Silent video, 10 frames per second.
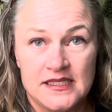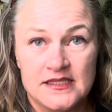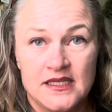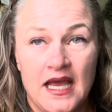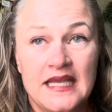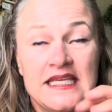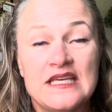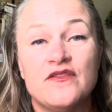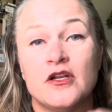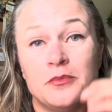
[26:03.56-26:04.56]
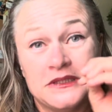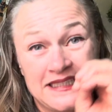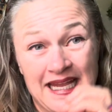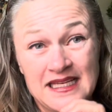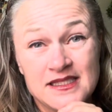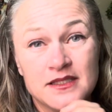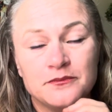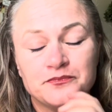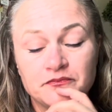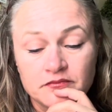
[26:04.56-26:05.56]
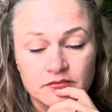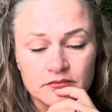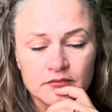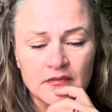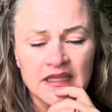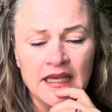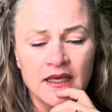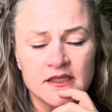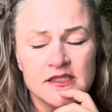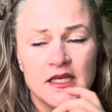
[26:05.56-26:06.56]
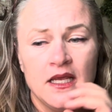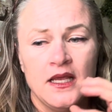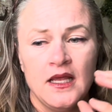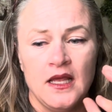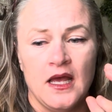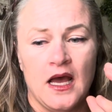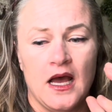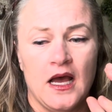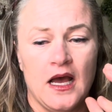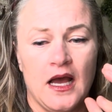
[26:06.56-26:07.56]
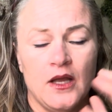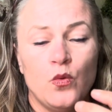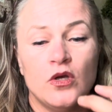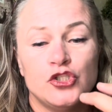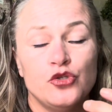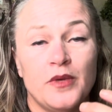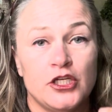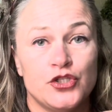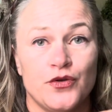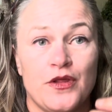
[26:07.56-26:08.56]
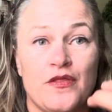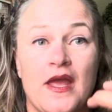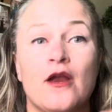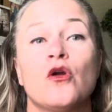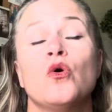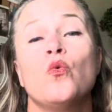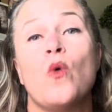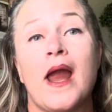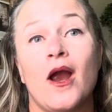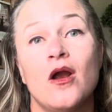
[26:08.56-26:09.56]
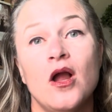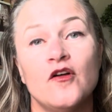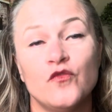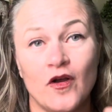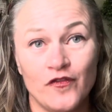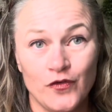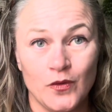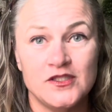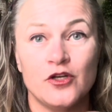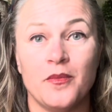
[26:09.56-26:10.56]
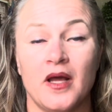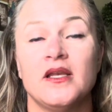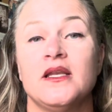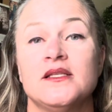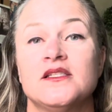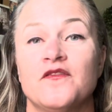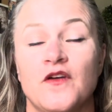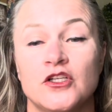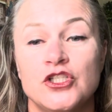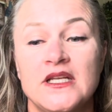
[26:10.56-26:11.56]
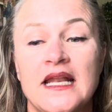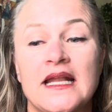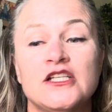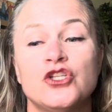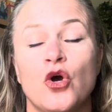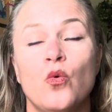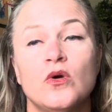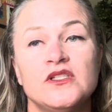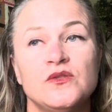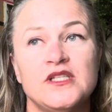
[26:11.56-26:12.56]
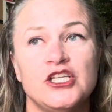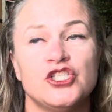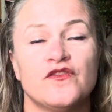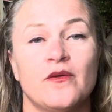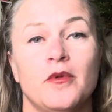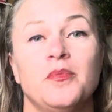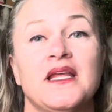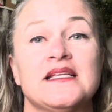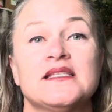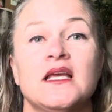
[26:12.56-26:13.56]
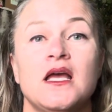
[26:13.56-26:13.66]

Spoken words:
it. I give it a place. And I want to make sure that they are aware of what foods their body needs to function. And I don't want to teach it from a place